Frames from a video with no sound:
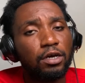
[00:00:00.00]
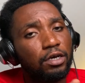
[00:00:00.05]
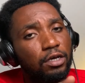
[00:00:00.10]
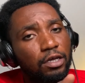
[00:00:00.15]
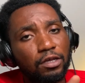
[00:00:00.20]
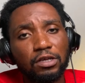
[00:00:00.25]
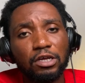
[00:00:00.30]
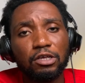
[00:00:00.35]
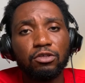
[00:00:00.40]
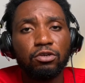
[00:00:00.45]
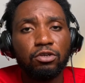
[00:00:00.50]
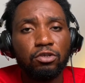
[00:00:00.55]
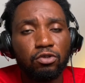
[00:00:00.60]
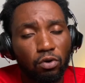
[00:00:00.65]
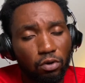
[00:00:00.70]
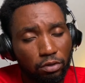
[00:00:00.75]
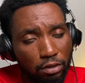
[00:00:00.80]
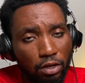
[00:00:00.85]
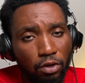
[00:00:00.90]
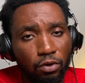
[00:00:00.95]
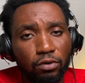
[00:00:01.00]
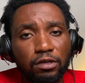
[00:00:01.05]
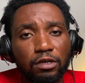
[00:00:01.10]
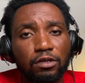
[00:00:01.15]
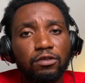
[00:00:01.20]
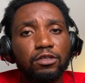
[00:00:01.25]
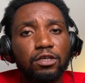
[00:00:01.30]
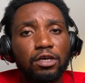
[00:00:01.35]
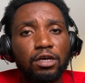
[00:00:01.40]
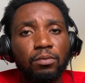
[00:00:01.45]
he has actually talked a lot
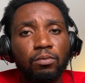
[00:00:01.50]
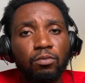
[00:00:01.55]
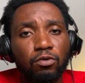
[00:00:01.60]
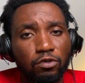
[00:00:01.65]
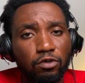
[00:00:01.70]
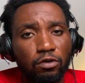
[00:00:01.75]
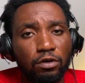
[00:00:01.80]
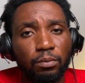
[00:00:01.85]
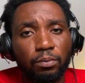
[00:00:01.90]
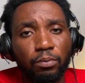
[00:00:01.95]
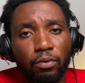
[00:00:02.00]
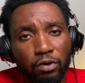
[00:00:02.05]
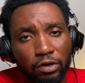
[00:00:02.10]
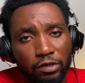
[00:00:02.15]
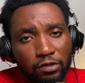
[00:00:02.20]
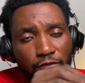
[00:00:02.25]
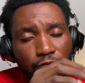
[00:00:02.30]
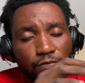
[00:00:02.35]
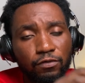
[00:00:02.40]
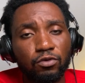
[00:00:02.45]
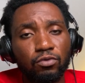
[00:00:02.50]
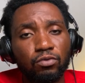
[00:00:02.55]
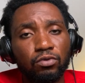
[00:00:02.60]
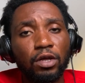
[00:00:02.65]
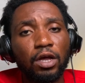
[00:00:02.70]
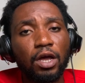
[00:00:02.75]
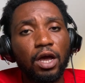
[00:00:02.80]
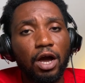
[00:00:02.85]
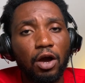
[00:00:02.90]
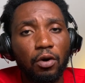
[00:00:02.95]
and shared most of the points of view
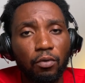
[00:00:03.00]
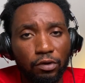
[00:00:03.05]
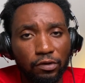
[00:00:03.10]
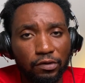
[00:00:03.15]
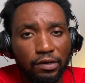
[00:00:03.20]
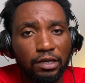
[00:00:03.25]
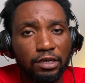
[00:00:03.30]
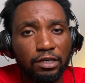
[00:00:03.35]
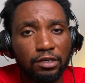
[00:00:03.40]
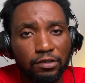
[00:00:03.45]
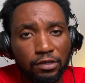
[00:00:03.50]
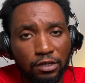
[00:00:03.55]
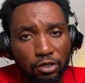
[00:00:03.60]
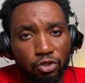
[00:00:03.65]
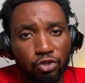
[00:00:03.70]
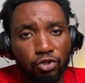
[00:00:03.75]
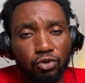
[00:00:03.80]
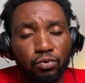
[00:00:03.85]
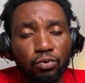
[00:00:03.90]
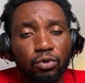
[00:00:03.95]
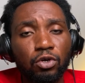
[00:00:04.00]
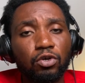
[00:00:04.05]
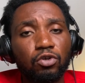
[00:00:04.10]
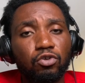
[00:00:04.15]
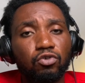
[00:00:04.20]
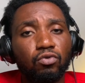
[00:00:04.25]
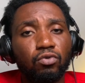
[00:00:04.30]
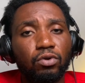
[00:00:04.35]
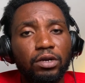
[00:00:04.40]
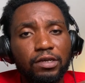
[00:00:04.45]
concerning this issue.
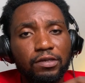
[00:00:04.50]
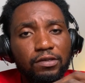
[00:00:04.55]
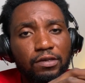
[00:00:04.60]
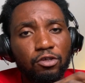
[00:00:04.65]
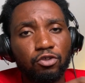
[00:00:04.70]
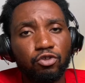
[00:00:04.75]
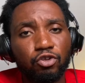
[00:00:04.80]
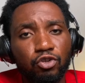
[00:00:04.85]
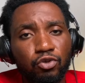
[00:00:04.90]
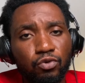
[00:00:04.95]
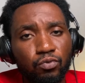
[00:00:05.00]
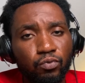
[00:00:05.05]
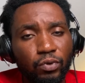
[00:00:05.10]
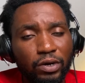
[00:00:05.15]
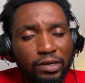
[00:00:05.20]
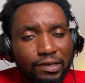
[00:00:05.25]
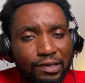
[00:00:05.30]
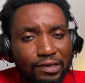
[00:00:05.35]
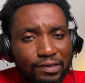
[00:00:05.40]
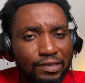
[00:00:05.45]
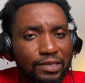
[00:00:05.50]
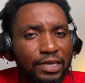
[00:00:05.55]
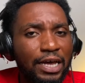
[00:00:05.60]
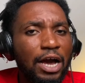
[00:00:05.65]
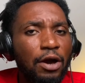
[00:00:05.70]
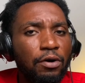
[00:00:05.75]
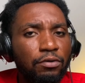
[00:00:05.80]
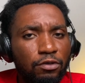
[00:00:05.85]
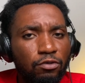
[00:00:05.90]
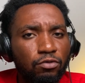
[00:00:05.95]
So let's actually wait and see
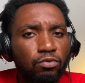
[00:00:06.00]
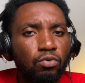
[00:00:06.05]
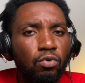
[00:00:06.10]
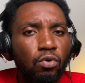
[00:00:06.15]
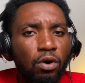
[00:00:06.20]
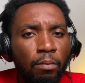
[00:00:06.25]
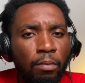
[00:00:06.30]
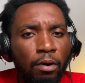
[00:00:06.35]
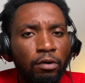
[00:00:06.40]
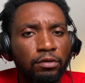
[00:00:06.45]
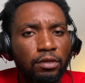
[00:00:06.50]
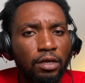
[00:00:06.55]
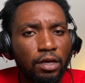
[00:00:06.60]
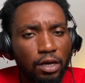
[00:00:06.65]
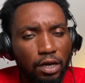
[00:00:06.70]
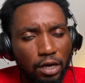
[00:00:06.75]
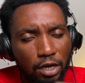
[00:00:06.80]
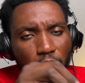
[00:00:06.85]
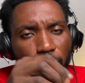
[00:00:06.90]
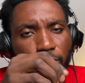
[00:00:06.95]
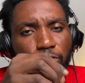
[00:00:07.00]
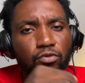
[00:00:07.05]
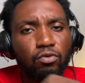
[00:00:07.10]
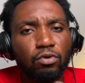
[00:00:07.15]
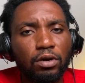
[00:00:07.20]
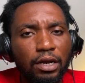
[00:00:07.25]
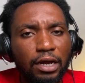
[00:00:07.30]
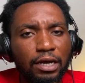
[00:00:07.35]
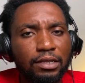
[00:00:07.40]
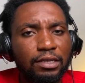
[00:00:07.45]
how things will go about, and I'll be so
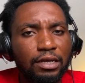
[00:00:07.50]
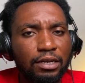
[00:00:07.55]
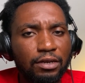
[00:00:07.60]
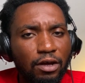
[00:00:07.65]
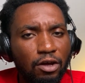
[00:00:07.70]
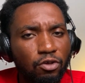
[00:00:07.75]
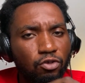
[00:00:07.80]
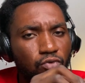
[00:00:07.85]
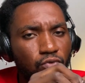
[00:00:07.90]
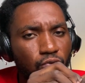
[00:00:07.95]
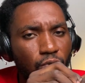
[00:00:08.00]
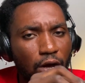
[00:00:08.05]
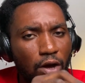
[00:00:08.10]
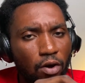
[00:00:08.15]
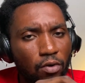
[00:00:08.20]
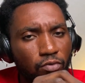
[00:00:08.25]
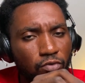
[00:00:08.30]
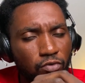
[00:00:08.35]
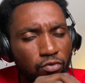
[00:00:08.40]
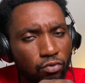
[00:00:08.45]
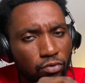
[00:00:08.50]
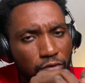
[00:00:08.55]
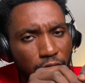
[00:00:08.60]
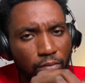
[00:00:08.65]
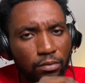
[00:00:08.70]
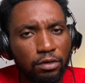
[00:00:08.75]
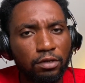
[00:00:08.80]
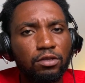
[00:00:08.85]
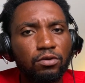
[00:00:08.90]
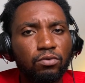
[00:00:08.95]
glad then I'll do
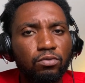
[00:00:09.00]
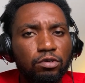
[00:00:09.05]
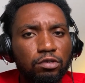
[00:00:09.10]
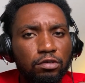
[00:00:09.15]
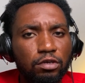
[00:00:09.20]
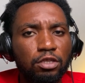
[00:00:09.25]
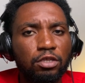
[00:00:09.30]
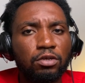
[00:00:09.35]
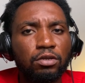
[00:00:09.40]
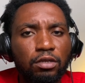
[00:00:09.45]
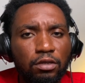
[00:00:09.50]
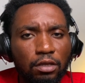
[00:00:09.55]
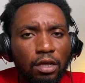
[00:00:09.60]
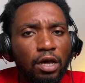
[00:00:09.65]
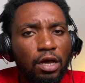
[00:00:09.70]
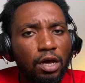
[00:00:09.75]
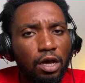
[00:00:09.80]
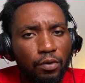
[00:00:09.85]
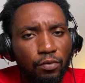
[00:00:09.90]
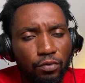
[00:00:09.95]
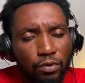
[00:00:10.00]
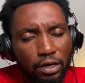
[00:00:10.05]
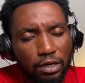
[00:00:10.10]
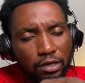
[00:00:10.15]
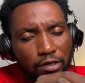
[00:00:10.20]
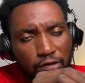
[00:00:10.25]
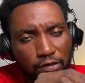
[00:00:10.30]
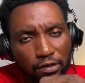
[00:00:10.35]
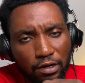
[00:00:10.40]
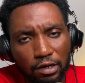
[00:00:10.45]
some little research on it and we can
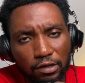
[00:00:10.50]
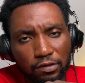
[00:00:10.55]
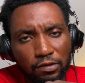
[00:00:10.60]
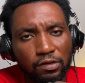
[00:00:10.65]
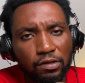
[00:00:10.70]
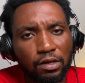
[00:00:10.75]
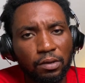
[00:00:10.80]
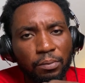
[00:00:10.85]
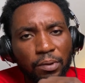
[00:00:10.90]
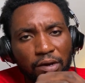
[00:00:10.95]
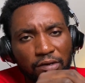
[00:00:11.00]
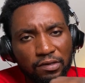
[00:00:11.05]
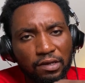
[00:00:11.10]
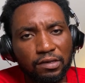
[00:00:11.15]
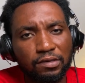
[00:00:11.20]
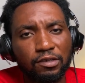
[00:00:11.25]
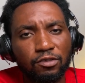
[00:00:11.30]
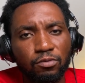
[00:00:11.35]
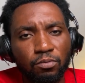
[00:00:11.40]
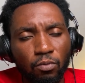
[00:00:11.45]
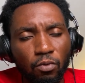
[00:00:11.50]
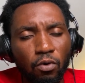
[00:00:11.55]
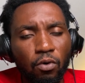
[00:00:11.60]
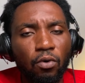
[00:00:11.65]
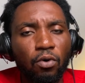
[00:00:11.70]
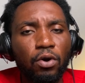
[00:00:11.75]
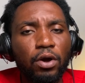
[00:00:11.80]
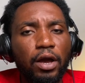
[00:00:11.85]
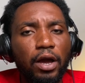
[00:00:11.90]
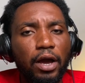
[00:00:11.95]
discuss it and bisect it
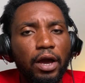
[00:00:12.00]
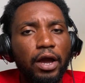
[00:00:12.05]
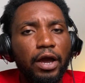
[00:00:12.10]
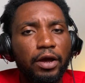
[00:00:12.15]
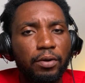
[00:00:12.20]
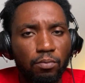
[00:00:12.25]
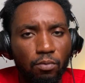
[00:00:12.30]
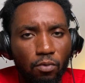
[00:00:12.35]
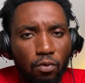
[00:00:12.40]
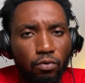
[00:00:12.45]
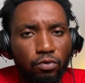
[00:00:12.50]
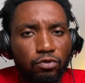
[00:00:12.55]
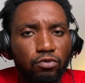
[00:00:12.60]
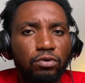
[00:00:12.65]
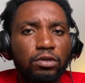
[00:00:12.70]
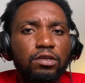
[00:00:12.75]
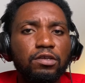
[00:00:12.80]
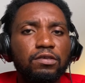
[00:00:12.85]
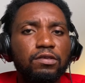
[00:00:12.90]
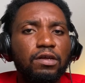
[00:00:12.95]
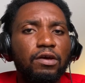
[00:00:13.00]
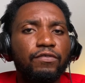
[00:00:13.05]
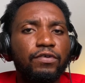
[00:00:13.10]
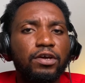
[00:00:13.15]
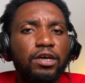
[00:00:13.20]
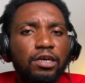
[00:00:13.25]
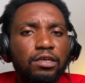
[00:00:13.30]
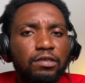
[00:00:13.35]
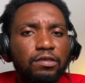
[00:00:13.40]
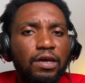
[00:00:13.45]
more and more. So this is
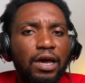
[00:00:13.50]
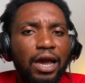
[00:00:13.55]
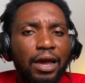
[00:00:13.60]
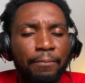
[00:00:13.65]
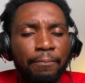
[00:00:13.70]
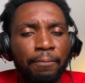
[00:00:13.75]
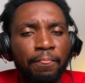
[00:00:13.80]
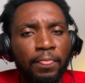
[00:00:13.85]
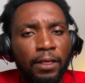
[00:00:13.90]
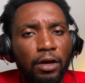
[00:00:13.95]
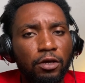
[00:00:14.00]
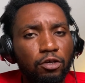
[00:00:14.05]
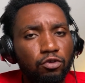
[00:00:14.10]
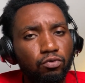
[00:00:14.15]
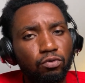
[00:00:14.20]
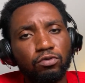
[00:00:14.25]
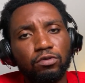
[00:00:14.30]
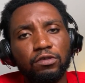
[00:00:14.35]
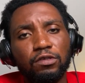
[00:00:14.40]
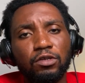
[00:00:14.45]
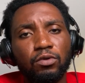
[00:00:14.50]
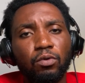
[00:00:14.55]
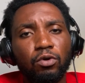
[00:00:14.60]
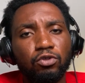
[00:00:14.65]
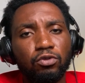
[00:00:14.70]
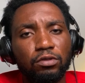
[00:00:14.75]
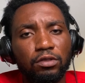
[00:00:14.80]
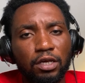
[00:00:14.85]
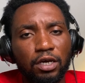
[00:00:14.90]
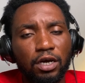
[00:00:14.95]
African Time. I just want to see
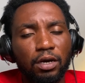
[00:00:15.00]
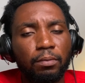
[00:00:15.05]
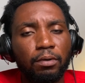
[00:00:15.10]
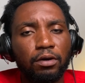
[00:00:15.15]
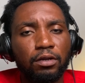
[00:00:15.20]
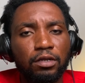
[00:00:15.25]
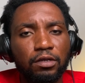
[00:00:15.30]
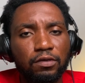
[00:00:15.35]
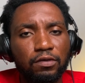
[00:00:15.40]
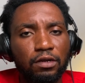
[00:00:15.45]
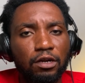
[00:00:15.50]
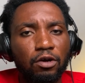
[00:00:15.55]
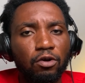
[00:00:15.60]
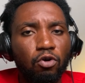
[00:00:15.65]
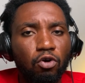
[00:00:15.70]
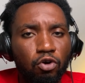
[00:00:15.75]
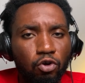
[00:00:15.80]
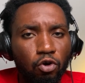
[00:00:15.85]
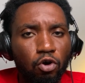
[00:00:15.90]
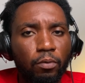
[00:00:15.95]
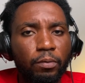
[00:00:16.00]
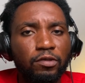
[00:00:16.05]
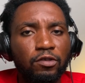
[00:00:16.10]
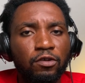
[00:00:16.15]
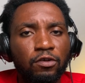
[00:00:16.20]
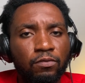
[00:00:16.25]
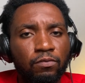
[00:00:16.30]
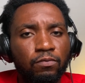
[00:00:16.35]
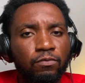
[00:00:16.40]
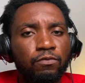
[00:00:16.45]
what you think about this, and I'll call your comment
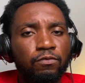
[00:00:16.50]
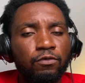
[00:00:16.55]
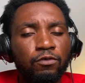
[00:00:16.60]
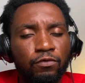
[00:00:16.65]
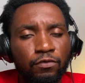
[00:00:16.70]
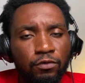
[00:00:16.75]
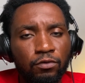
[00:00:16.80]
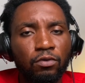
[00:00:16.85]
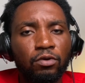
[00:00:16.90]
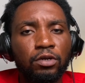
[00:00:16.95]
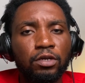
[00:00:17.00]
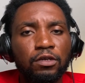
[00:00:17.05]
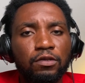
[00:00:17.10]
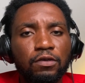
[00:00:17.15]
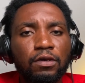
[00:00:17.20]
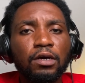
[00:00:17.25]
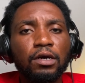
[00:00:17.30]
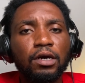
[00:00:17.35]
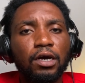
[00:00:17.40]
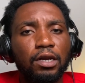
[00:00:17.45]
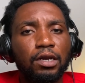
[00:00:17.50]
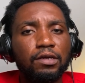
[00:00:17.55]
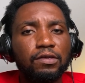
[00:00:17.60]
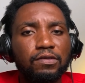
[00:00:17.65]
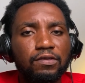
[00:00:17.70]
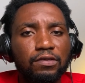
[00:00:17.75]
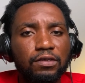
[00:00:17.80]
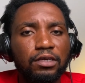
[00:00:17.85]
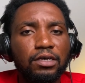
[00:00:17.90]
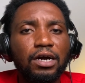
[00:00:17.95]
and review on this, and let's
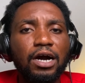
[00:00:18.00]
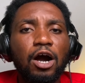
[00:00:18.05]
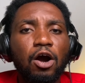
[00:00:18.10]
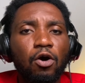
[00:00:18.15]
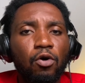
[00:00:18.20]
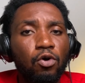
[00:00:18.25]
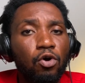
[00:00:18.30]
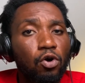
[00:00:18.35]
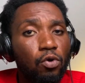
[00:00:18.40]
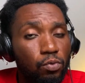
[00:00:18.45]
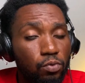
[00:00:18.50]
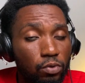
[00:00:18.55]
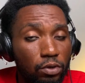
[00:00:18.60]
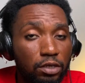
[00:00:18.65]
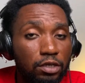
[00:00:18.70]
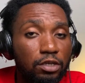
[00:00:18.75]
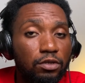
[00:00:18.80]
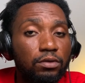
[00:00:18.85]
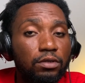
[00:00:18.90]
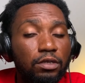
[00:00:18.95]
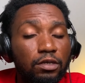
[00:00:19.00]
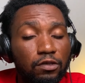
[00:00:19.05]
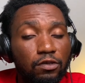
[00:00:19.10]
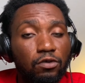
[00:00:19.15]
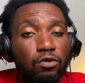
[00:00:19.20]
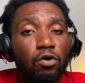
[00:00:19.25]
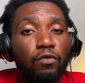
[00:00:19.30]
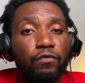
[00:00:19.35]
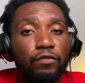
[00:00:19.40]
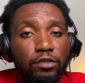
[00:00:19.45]
see how we'll lead this
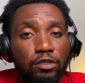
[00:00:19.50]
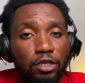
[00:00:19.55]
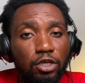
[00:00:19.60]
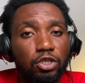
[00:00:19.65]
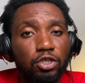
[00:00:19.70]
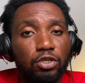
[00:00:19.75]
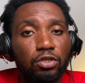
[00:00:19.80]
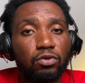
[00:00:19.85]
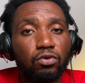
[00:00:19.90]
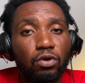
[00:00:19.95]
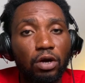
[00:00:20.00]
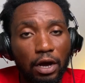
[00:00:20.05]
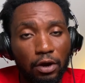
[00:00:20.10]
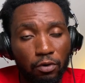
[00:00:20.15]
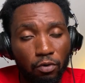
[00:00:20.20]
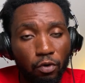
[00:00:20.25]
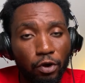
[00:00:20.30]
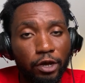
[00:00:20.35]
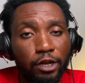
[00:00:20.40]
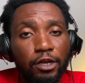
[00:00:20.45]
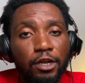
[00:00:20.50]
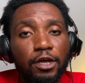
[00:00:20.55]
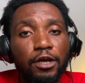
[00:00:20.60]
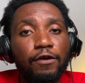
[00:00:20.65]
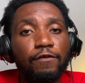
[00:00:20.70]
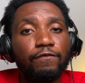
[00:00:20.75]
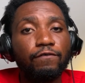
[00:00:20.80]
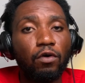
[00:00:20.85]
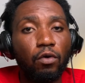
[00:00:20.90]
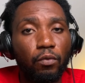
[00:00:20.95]
conversation going
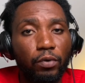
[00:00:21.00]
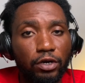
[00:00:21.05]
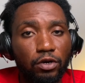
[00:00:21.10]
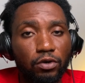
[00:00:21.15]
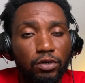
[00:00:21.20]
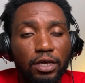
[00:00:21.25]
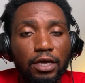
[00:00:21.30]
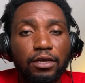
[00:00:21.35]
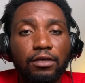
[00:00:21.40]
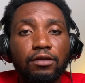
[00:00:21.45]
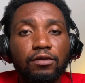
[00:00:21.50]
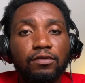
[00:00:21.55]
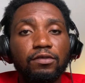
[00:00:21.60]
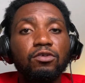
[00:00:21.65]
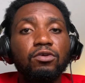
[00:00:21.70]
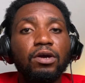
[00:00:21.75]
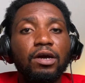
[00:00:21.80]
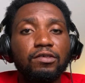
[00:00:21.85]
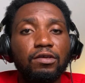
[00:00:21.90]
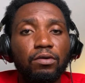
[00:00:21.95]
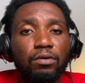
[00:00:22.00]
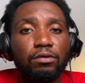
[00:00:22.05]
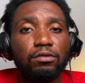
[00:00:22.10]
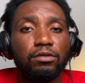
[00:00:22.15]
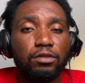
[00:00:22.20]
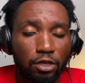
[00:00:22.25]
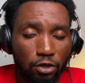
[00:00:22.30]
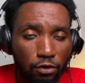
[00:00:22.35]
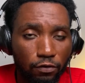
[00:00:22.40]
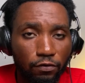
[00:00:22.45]
forward. Okay, see you guys around.
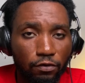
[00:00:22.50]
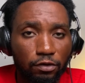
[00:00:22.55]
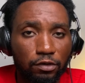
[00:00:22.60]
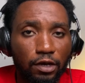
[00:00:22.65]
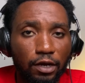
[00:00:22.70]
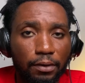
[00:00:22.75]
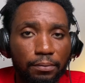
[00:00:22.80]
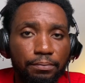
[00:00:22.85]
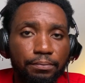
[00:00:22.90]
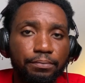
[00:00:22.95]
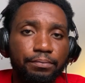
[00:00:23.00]
Thank you for your time.